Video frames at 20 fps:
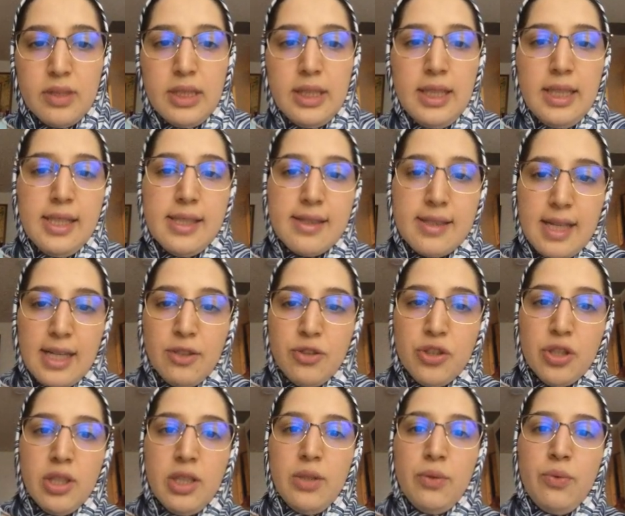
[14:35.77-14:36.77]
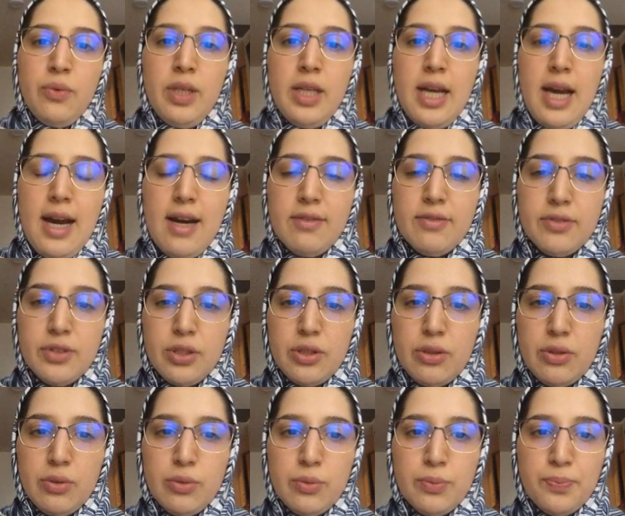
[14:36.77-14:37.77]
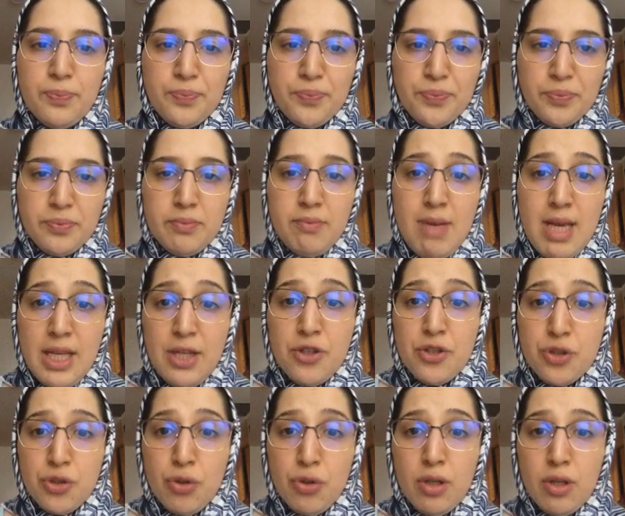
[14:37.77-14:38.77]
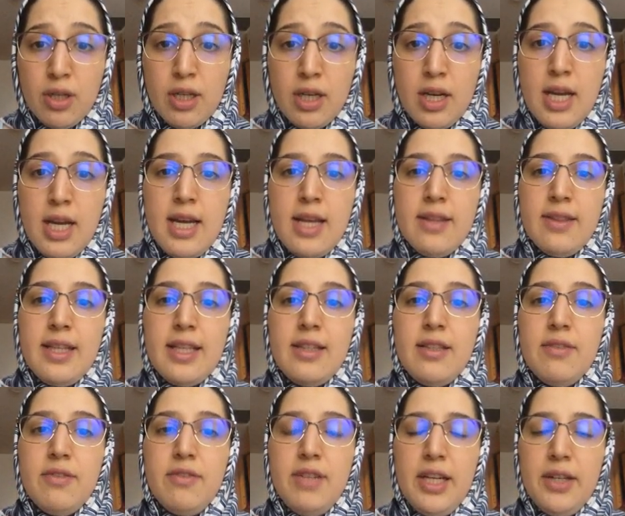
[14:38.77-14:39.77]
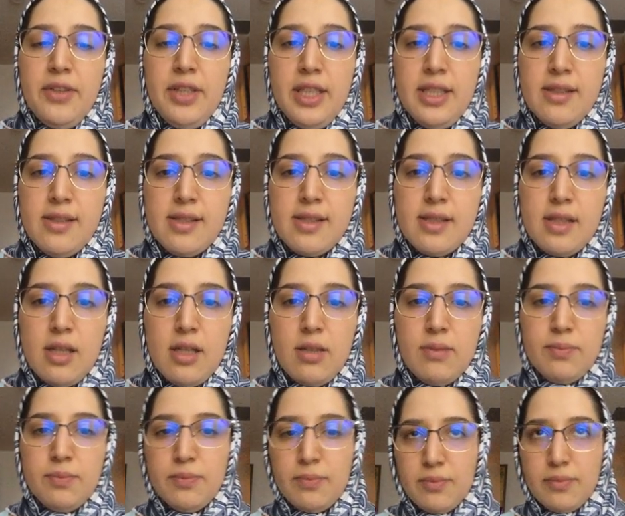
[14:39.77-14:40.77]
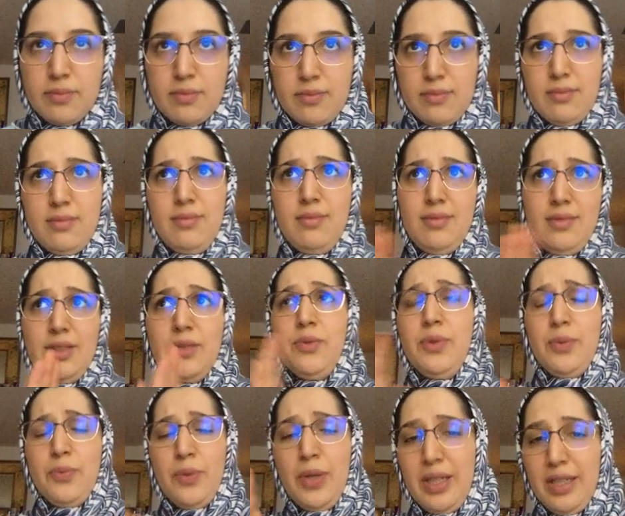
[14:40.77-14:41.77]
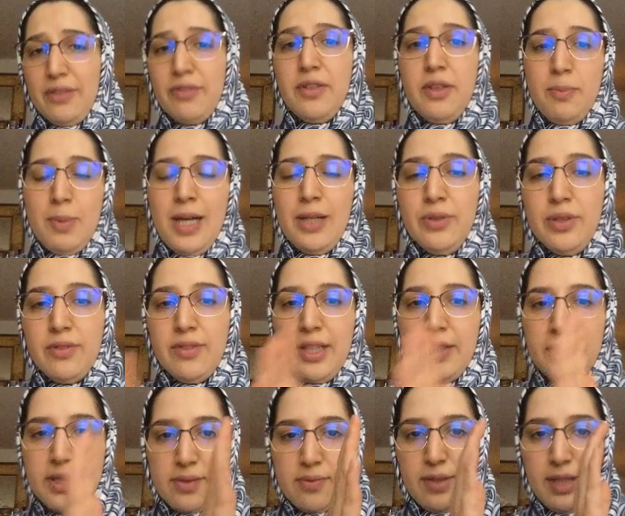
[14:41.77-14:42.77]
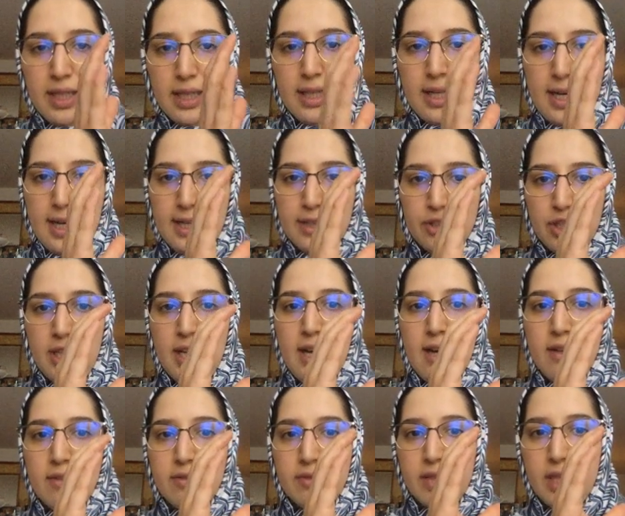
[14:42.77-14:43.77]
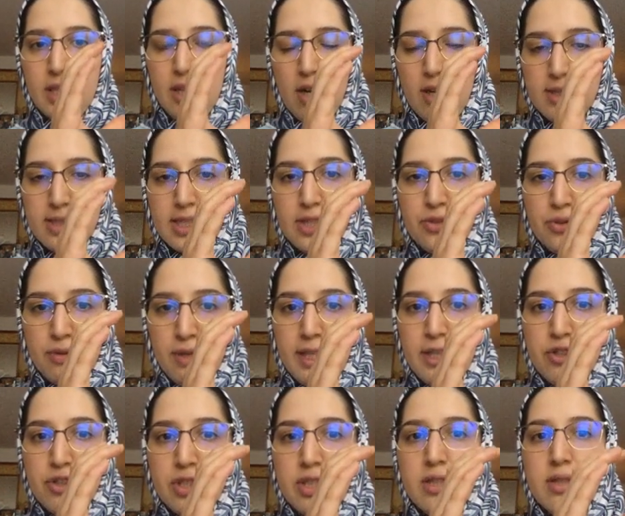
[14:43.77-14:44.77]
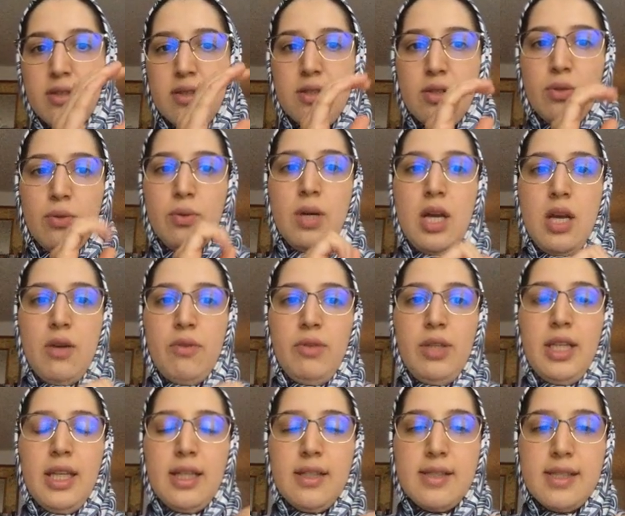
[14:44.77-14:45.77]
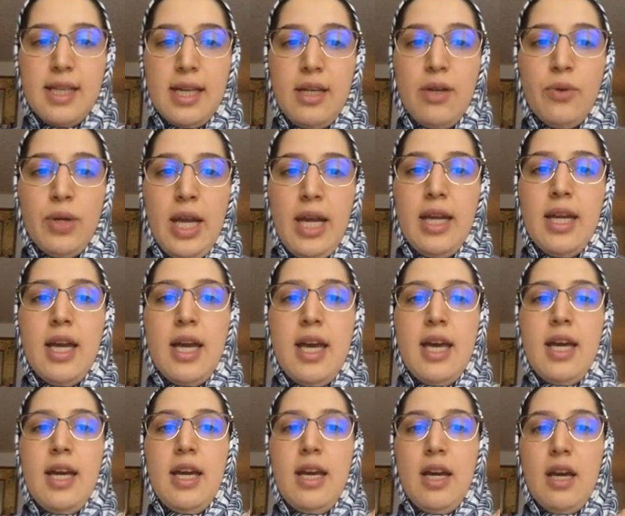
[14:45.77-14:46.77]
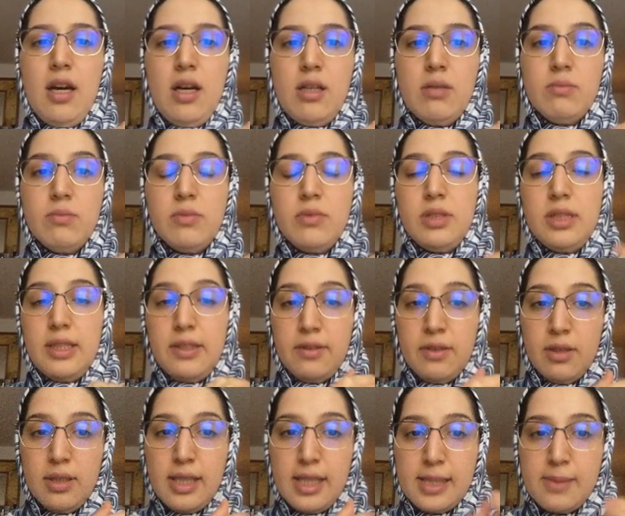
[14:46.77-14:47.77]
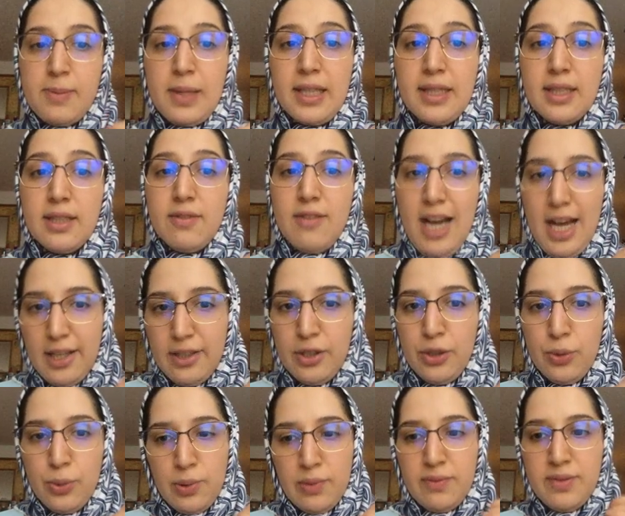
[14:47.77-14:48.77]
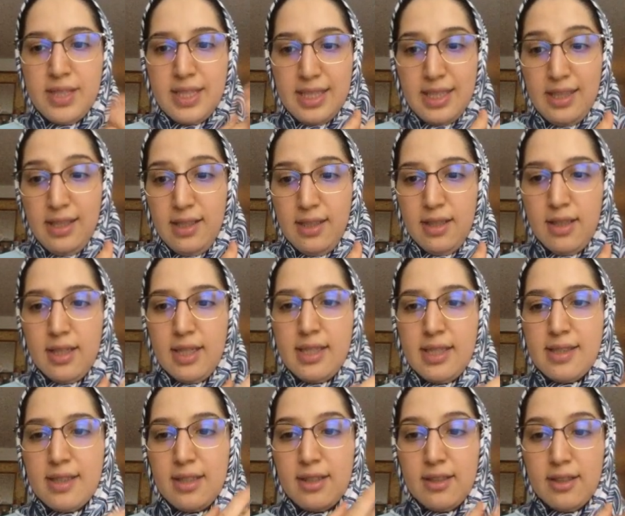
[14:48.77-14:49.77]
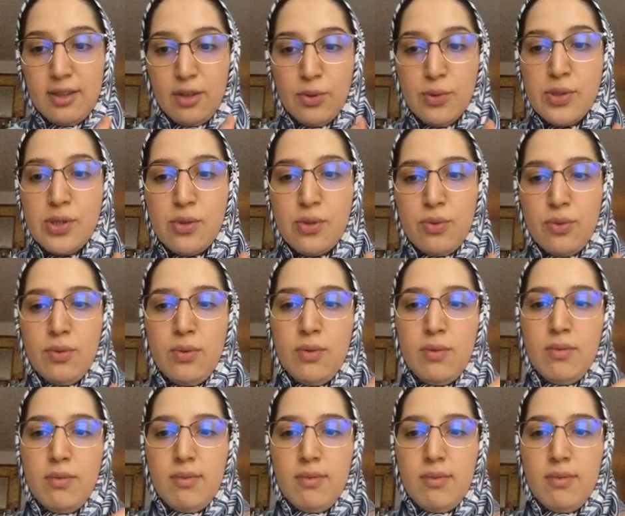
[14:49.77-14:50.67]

essentially we have to make sure that the variance, if we bound the variance, we can actually have a concentration. So we can say, okay, the expected value of z is close to,